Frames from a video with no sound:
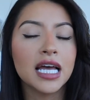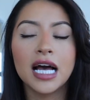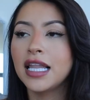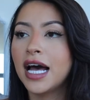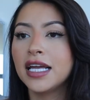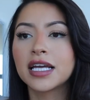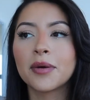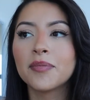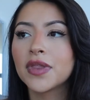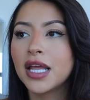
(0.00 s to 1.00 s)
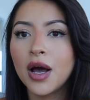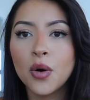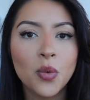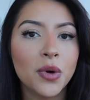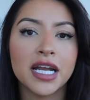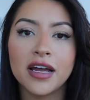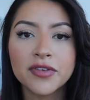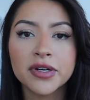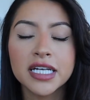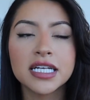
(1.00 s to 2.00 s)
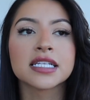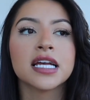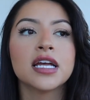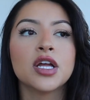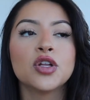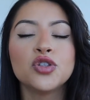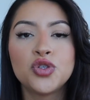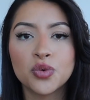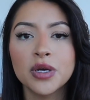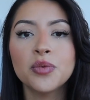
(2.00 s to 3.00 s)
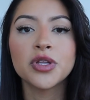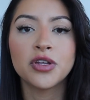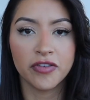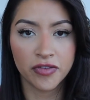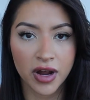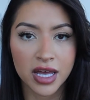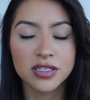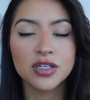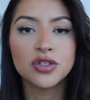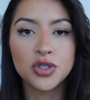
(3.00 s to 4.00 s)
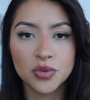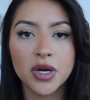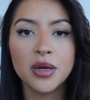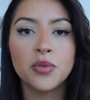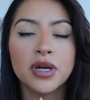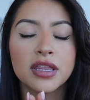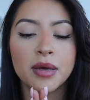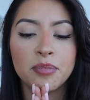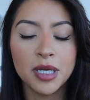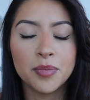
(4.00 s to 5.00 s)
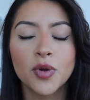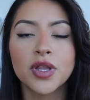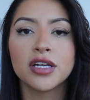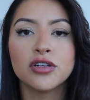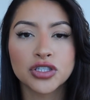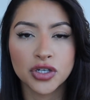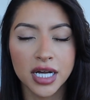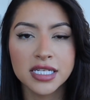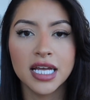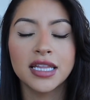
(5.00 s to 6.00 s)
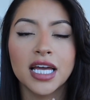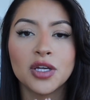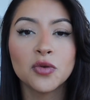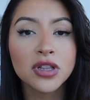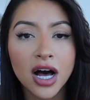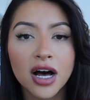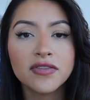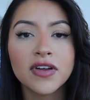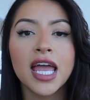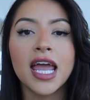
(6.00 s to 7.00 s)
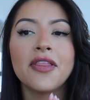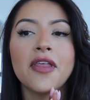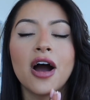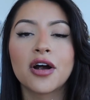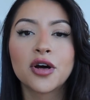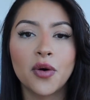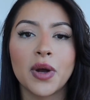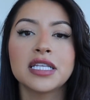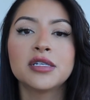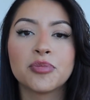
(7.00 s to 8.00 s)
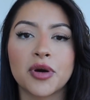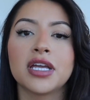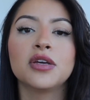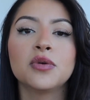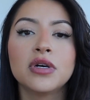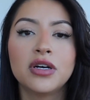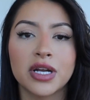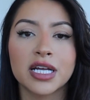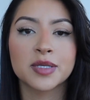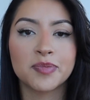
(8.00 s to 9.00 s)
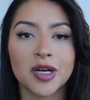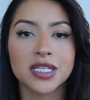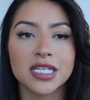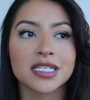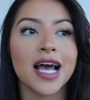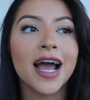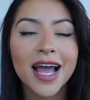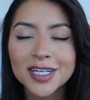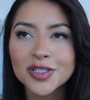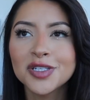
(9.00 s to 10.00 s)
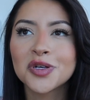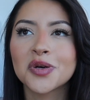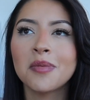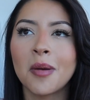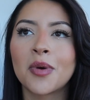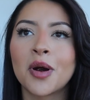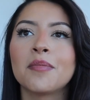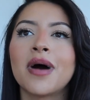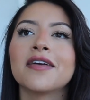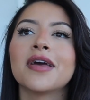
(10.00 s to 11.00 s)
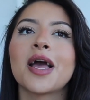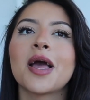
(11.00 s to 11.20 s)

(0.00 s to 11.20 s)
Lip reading: like whatever it is, do it with your friends, do it with people that you trust and that you love and that are going to bring you good experiences. I actually do remember my